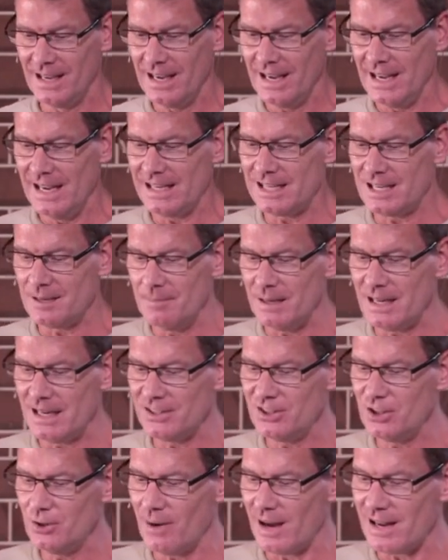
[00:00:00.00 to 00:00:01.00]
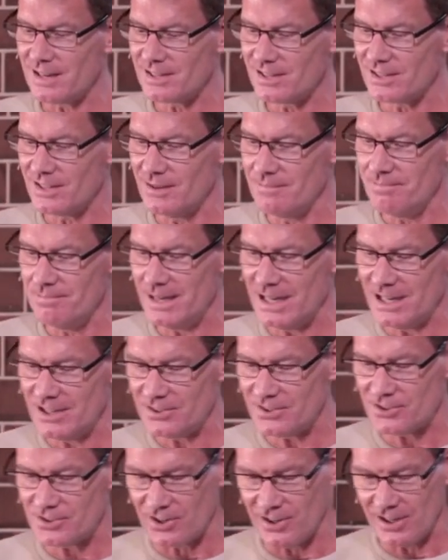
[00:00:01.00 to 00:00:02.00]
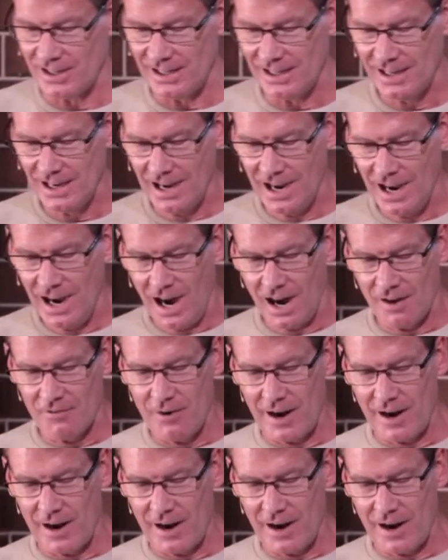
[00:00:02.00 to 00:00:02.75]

He committed to us the ministry of